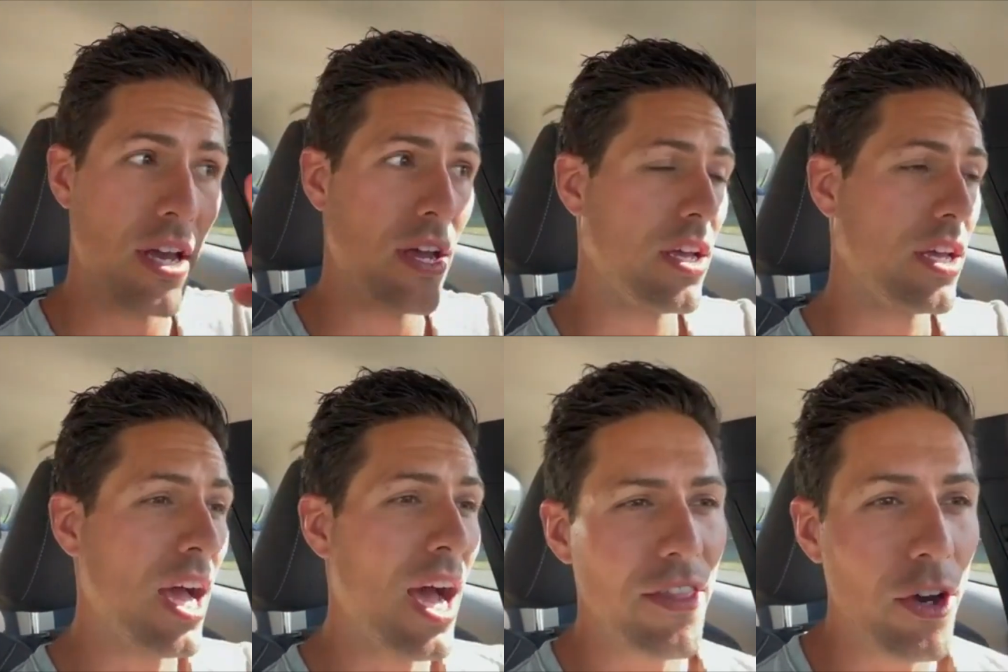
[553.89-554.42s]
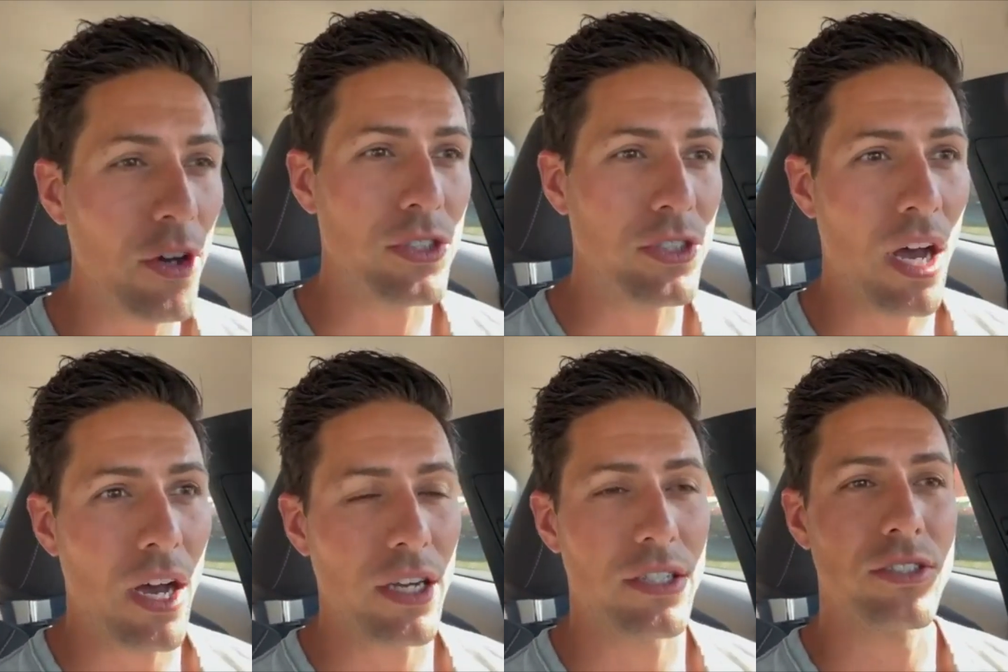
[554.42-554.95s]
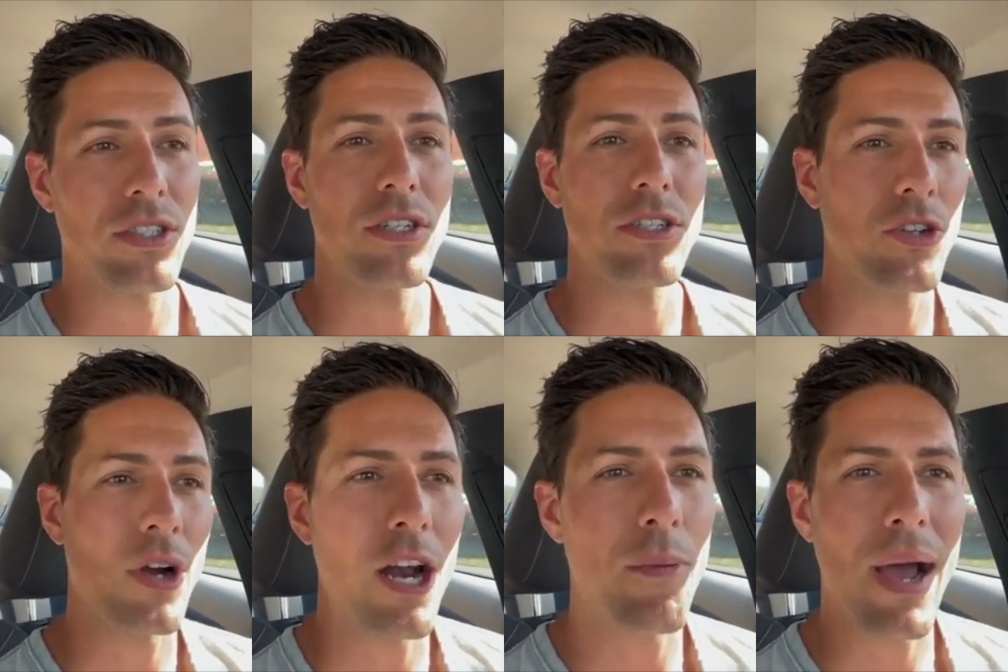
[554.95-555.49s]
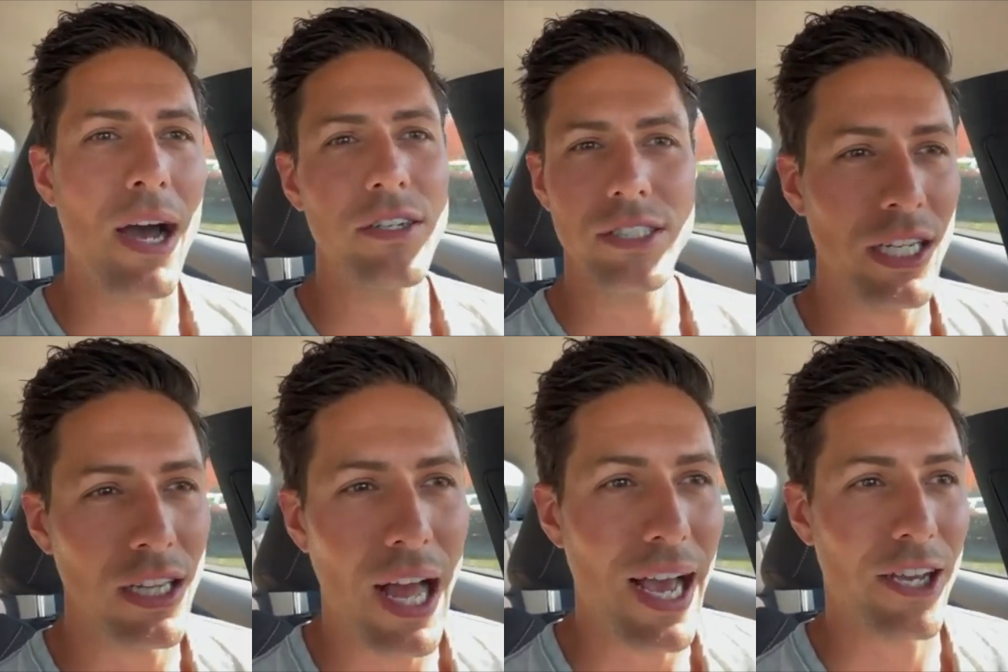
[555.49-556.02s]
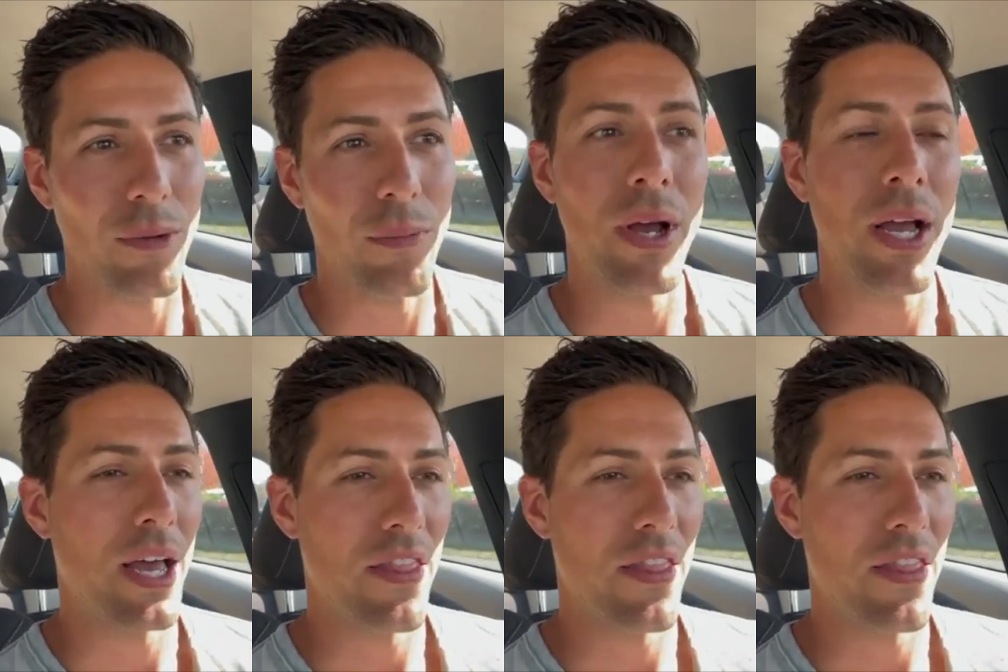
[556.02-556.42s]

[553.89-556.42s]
got those socks, tried them out, didn't like them.